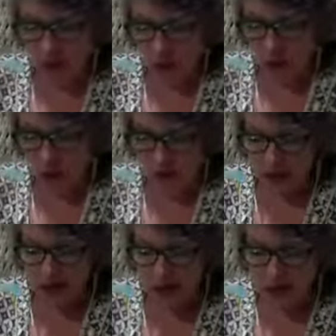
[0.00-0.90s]
One
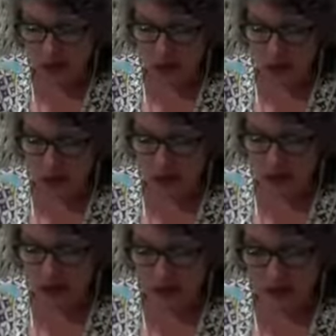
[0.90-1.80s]
such group is
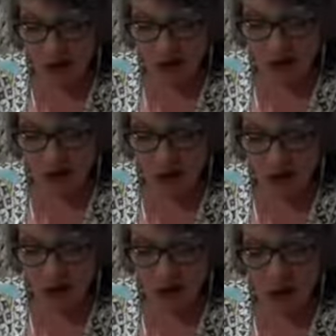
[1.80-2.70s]
the False
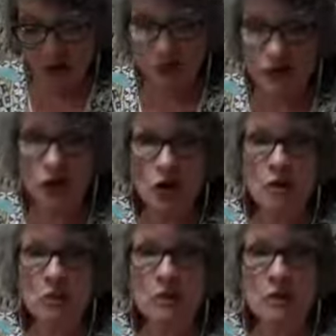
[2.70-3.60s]
Memory
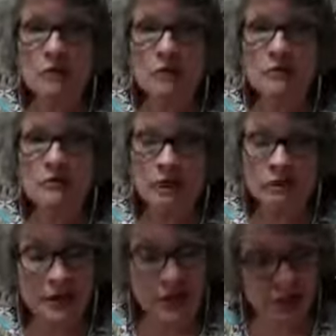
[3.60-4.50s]
Syndrome
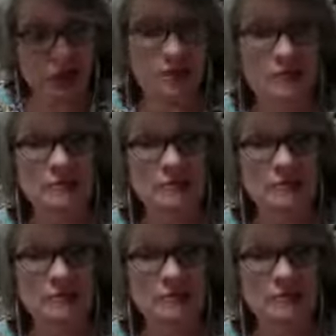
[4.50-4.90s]
Foundation,